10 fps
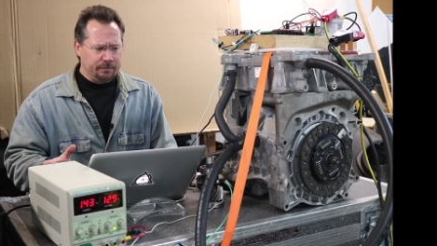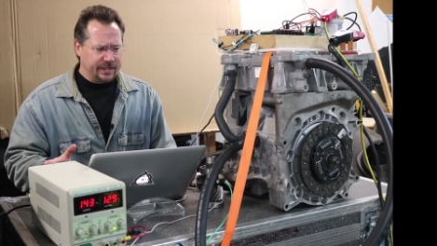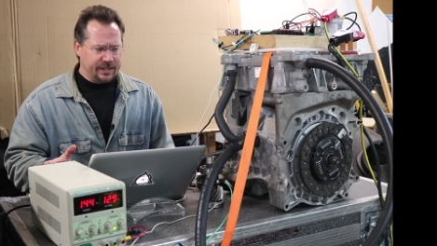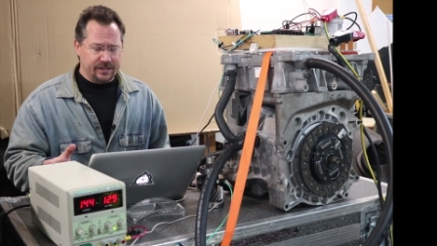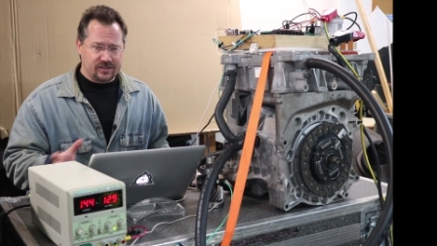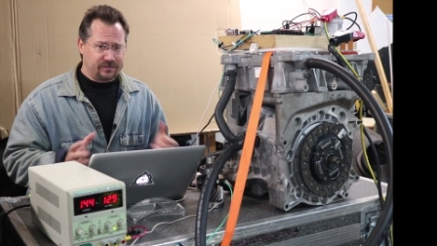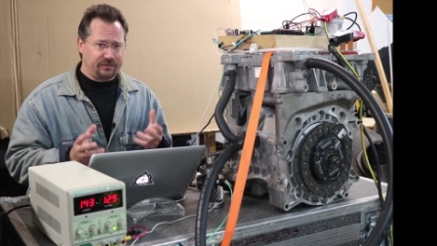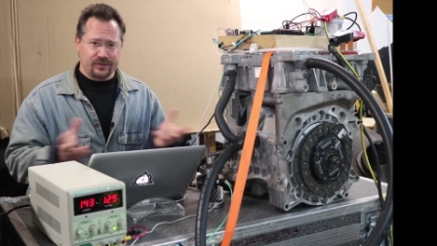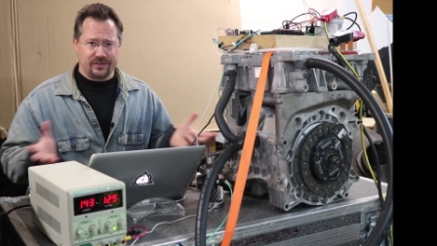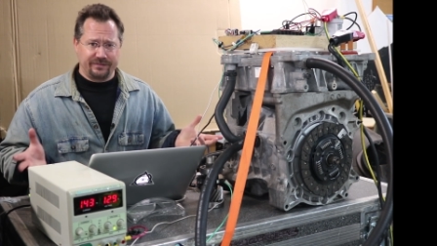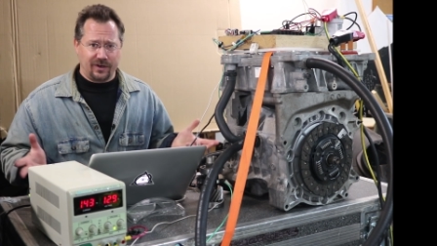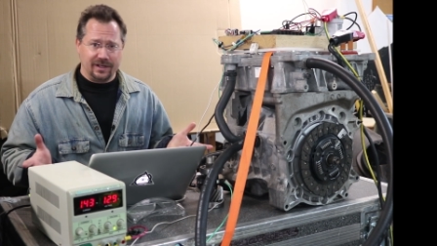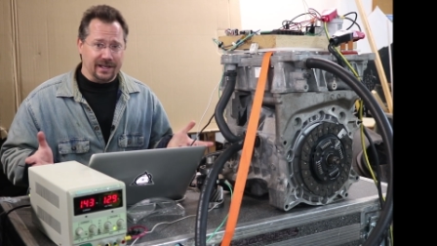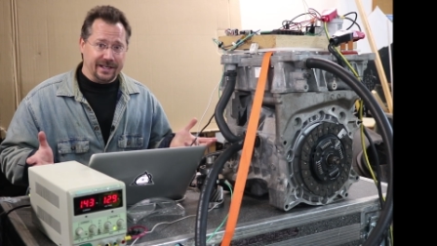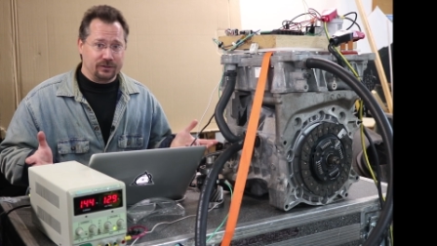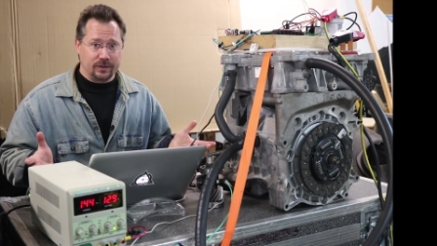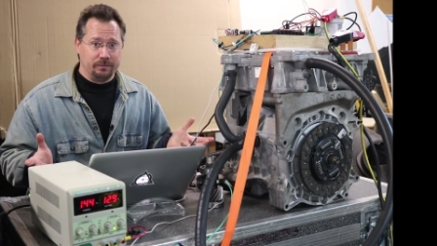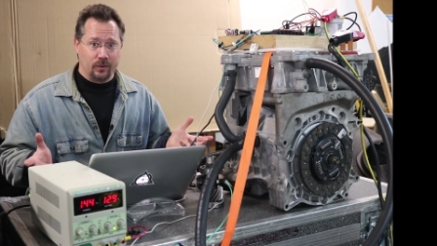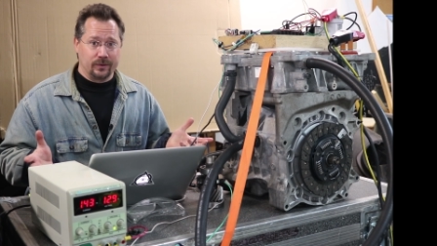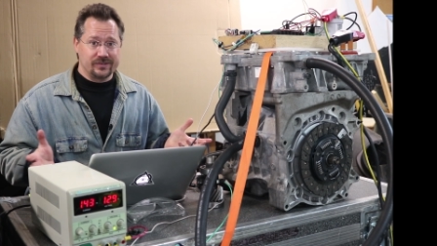because, first of all, electric
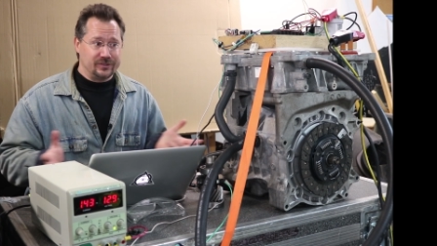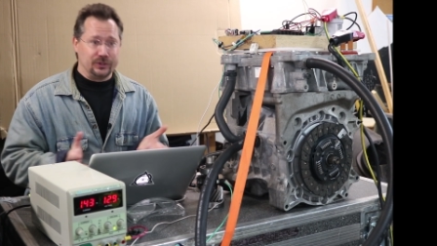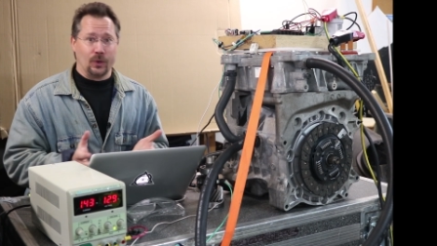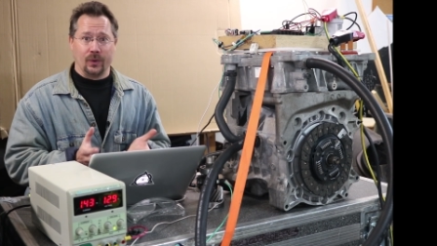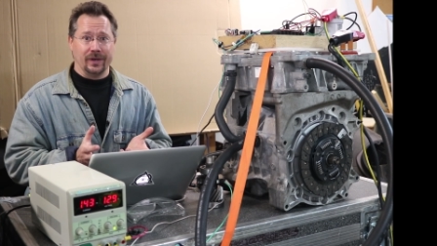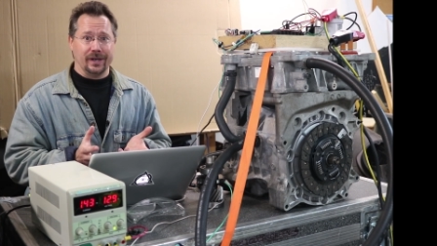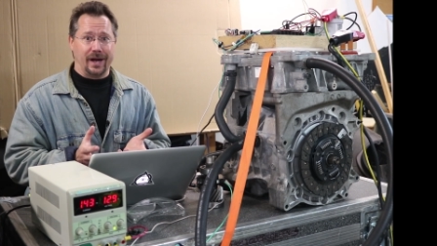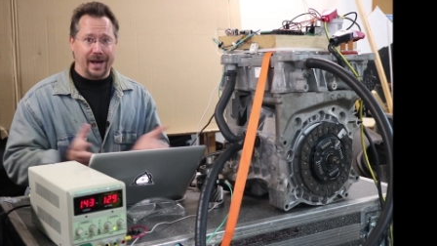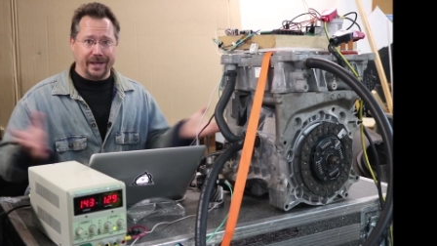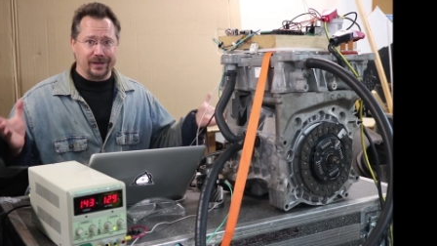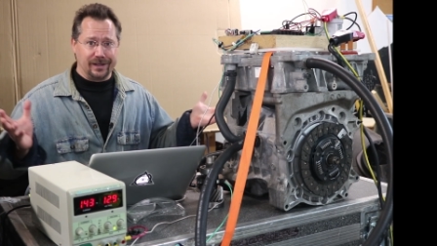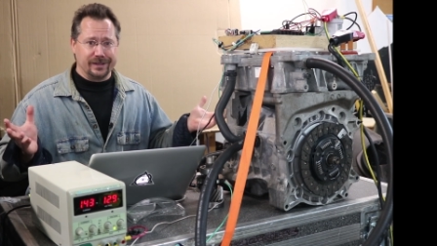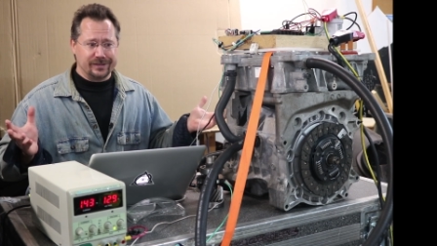motors don't idle,